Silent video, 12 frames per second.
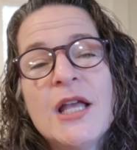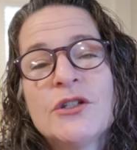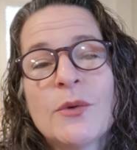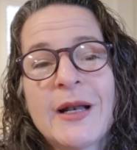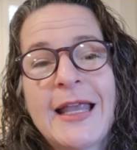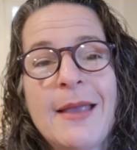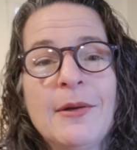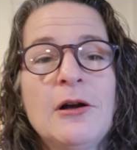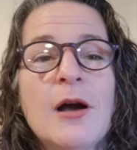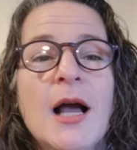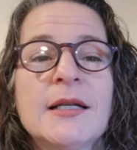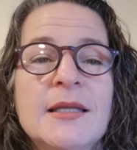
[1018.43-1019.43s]
So when I came
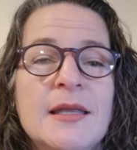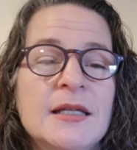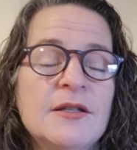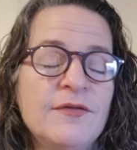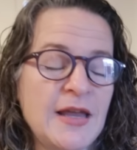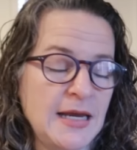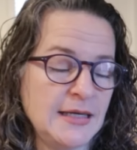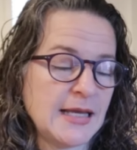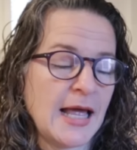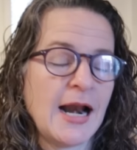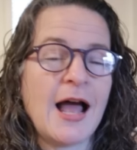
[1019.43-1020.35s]
across this vase at